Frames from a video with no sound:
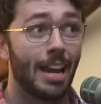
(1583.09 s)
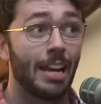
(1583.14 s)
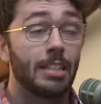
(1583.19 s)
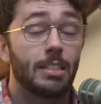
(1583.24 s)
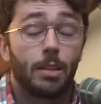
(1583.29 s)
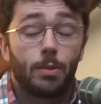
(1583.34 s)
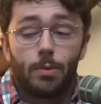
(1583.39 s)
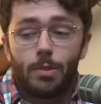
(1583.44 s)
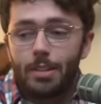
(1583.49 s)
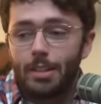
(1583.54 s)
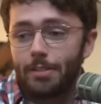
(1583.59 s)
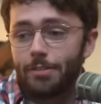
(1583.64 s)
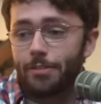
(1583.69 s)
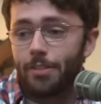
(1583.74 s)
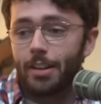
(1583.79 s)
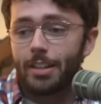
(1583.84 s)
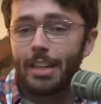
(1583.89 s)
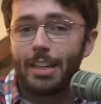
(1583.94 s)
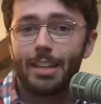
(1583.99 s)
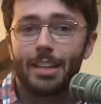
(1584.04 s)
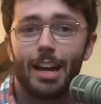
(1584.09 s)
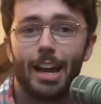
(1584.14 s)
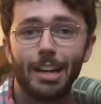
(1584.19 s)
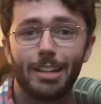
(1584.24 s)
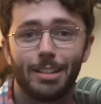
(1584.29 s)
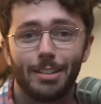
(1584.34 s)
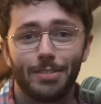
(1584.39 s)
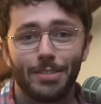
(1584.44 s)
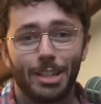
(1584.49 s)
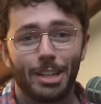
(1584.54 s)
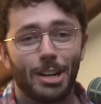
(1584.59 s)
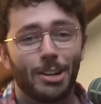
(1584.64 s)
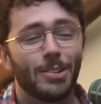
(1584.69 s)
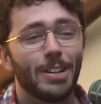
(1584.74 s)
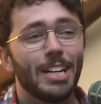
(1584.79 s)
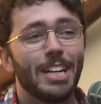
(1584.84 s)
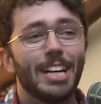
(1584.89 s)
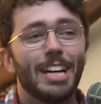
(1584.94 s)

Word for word: And it's like, well, you kind of, you know?